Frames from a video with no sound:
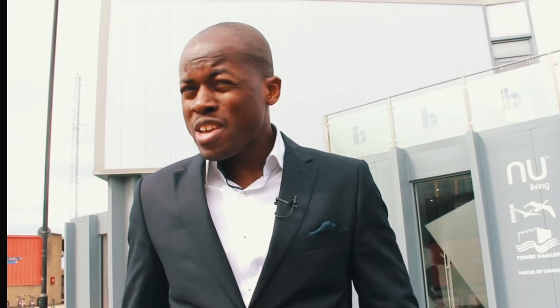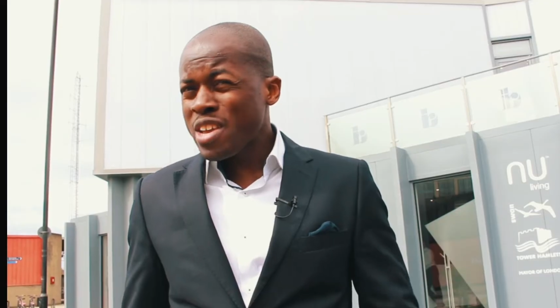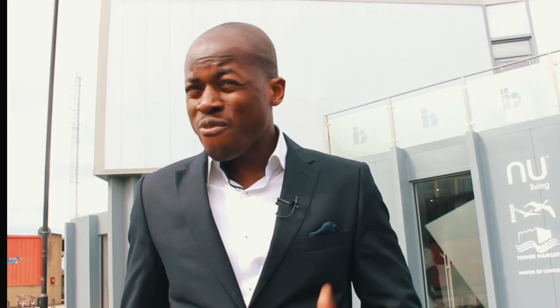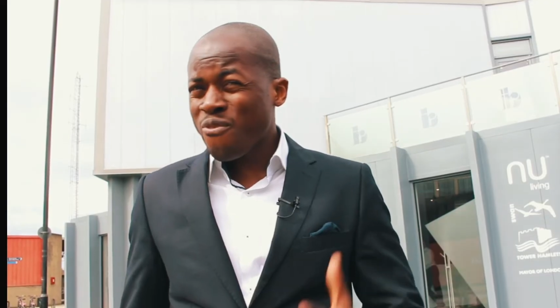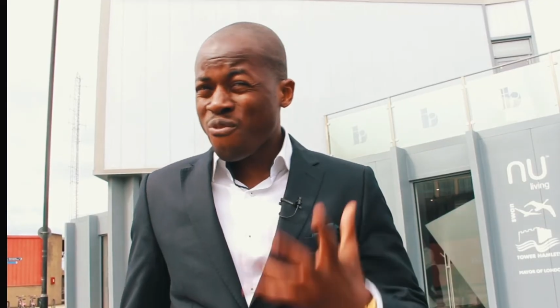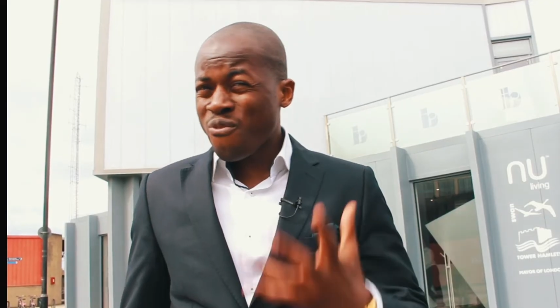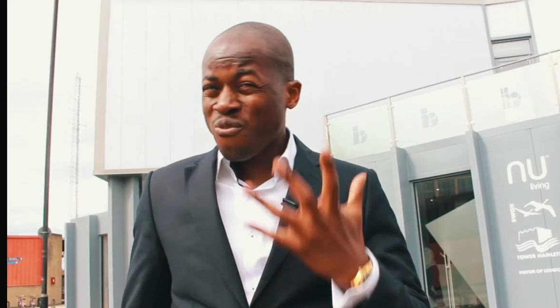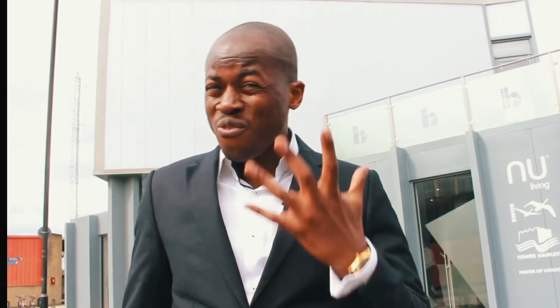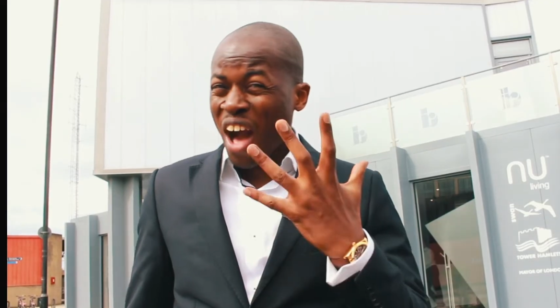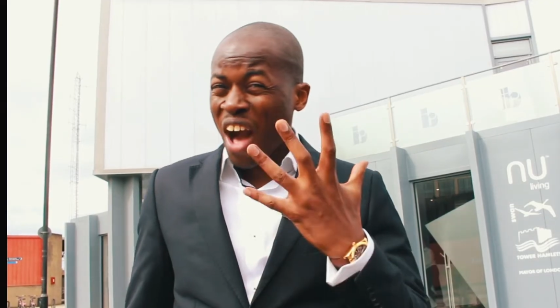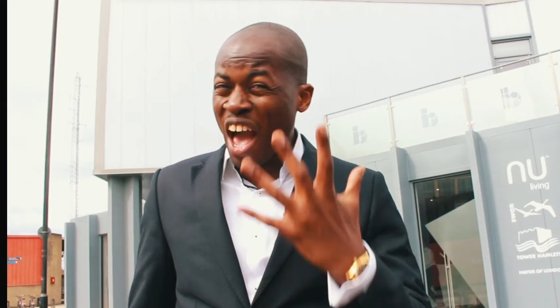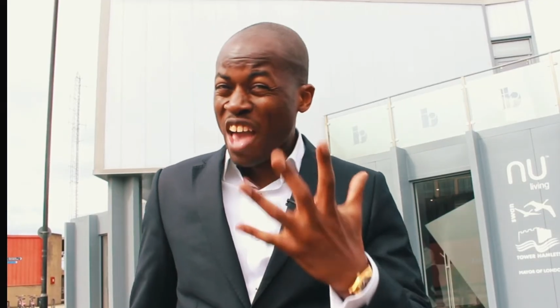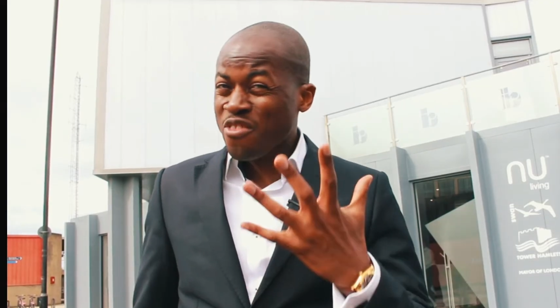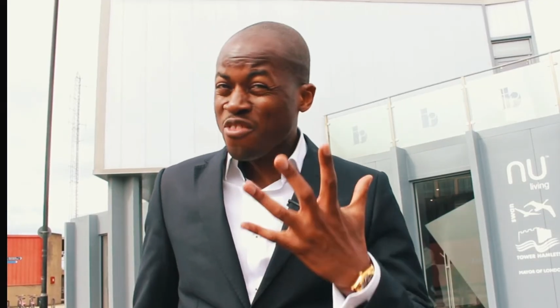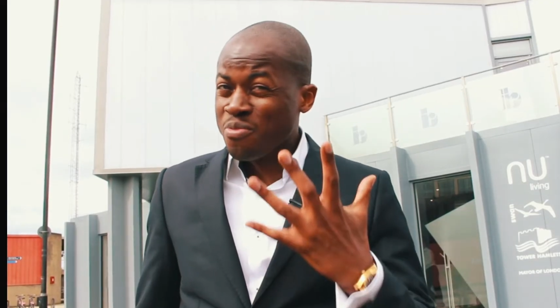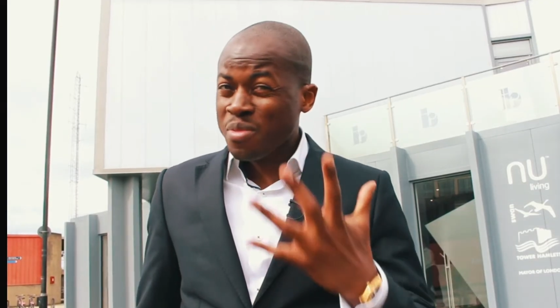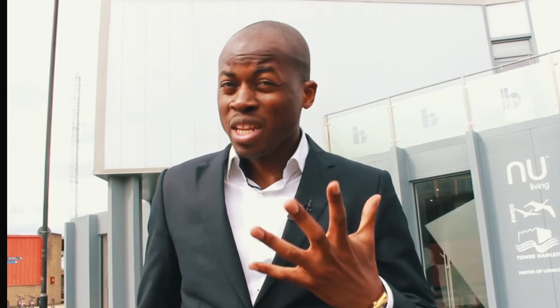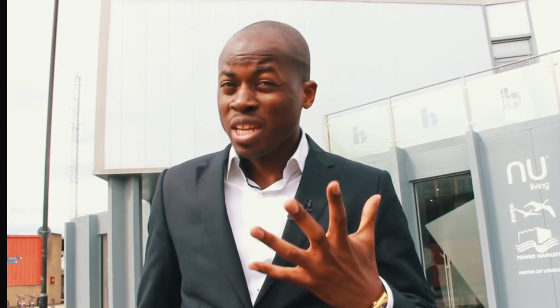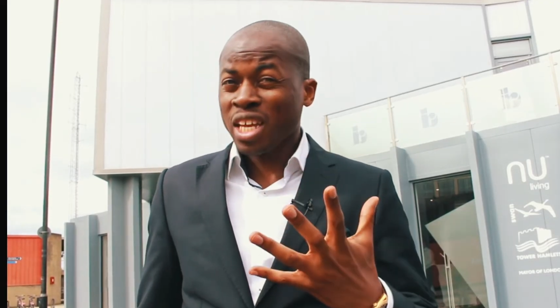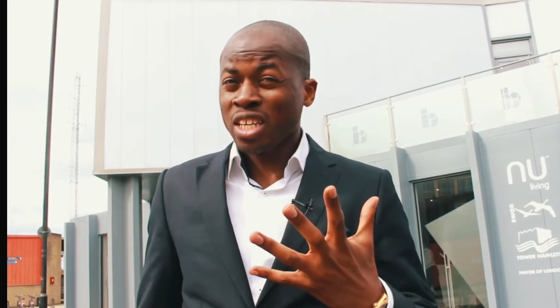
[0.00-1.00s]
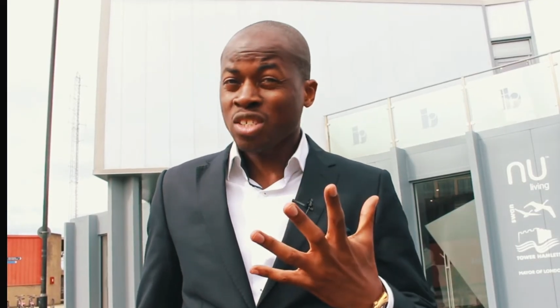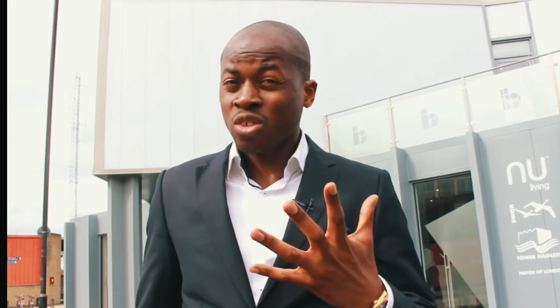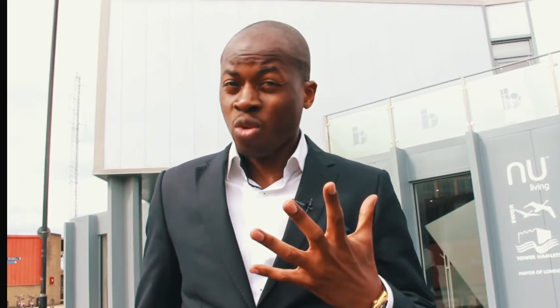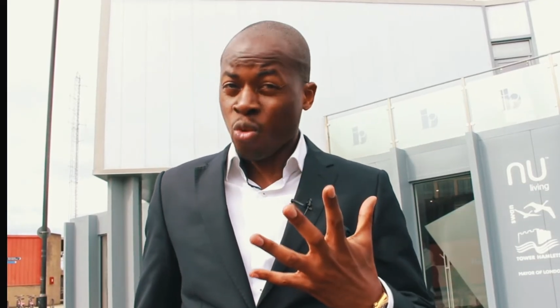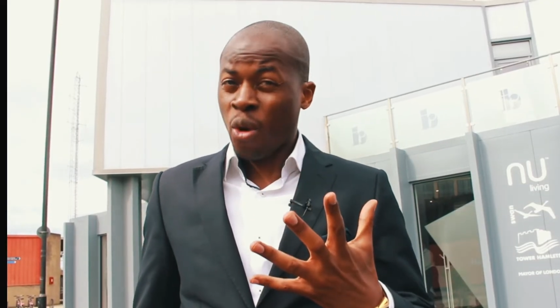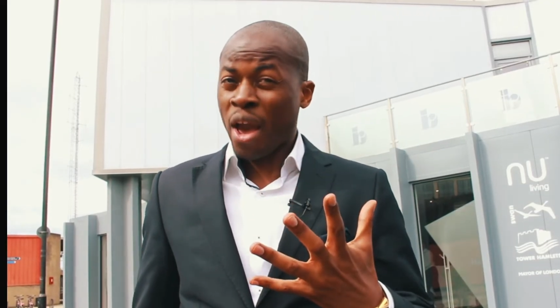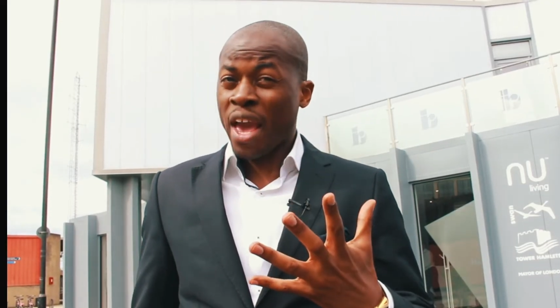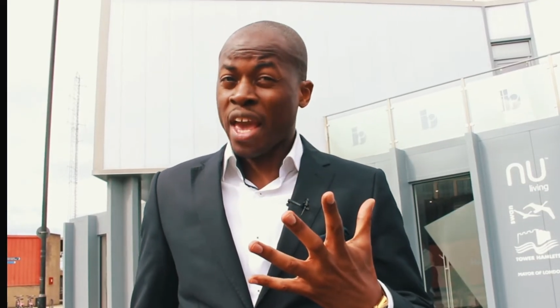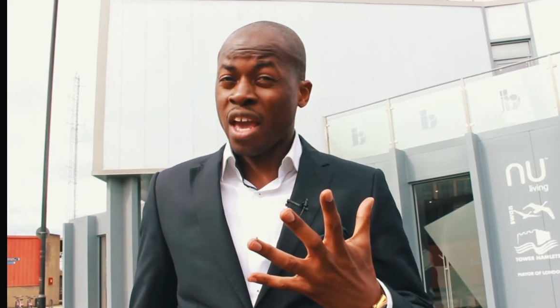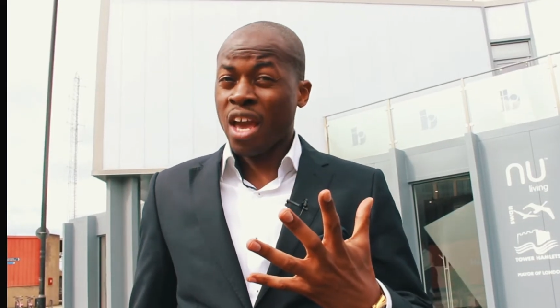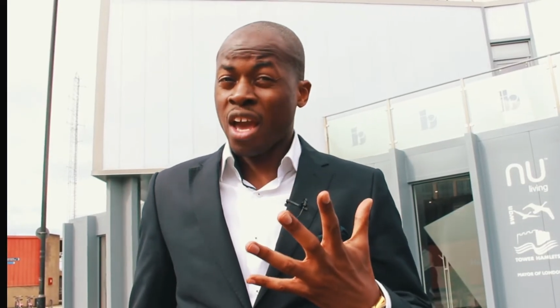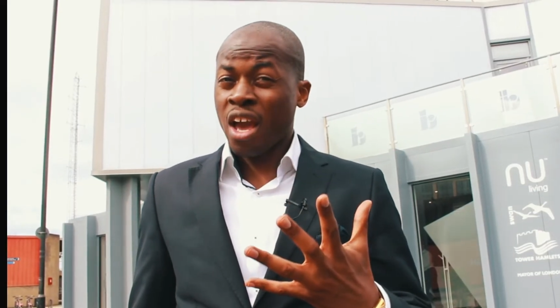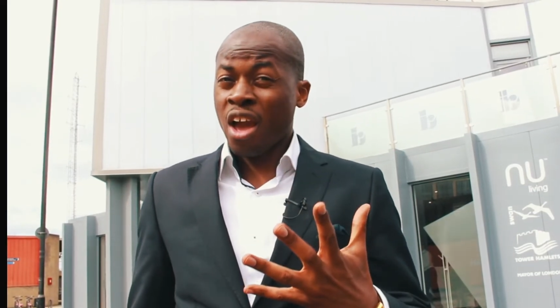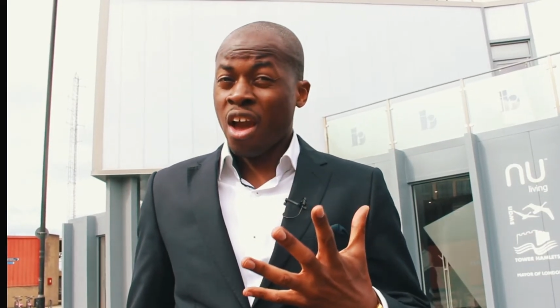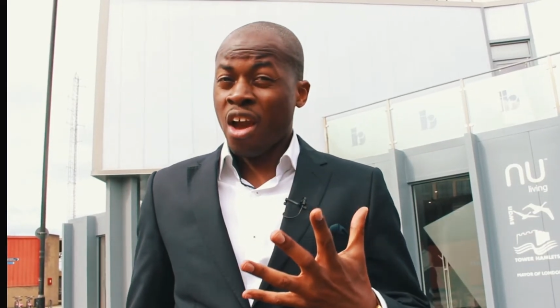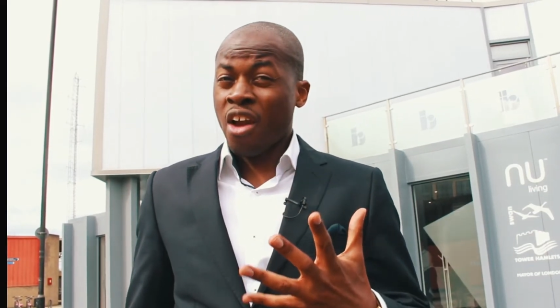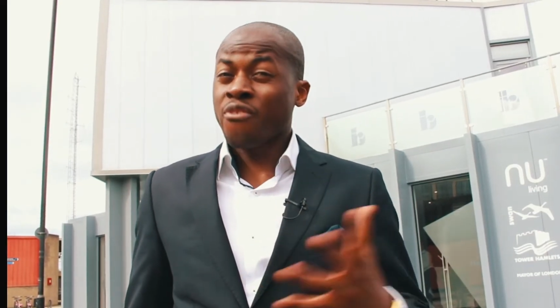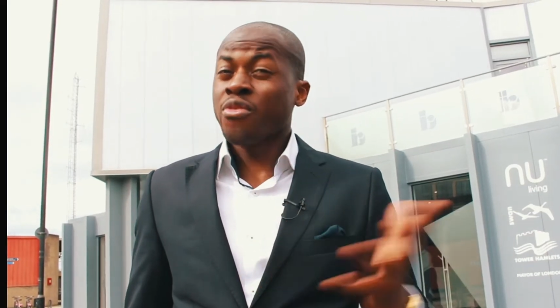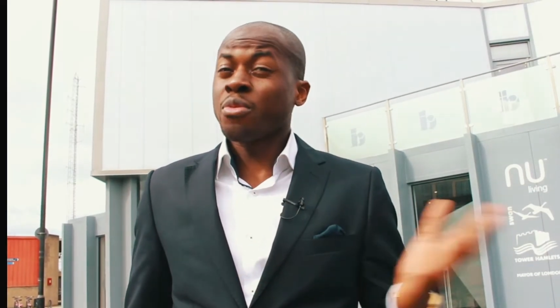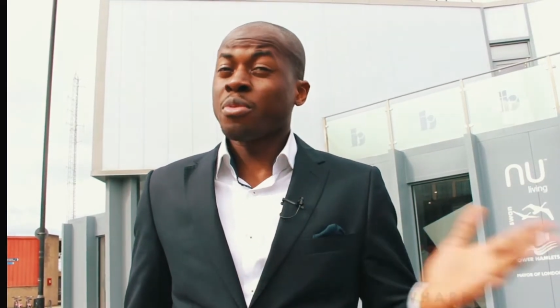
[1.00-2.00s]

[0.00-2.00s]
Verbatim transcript: five minutes away from